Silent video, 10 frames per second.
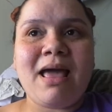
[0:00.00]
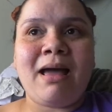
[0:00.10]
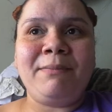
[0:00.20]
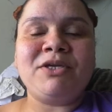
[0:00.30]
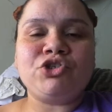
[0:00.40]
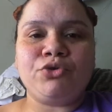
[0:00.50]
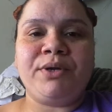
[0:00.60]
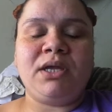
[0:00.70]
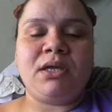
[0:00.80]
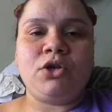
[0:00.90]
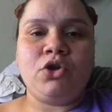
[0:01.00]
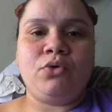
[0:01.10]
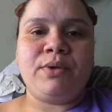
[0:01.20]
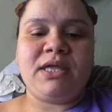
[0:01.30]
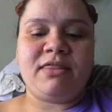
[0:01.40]
And I'm enjoying it
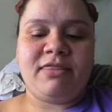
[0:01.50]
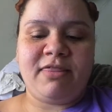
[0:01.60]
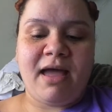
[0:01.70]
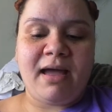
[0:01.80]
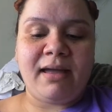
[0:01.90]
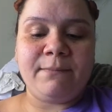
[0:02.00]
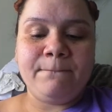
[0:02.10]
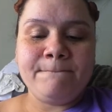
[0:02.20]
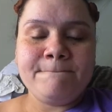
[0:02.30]
knowing that